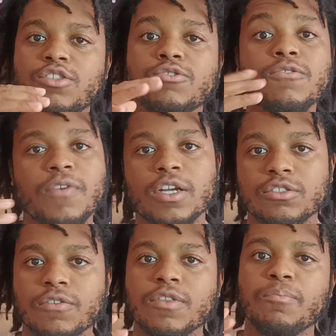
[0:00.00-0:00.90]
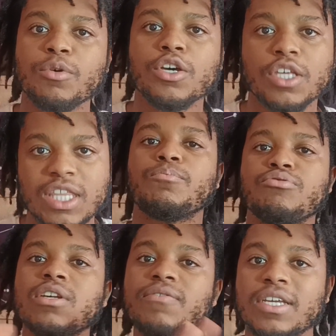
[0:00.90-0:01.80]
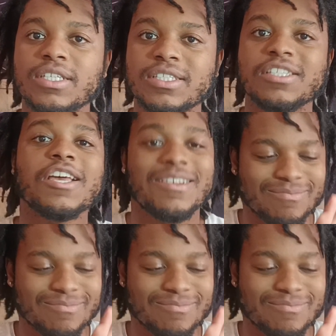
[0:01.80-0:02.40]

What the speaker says: new version of the book. The previous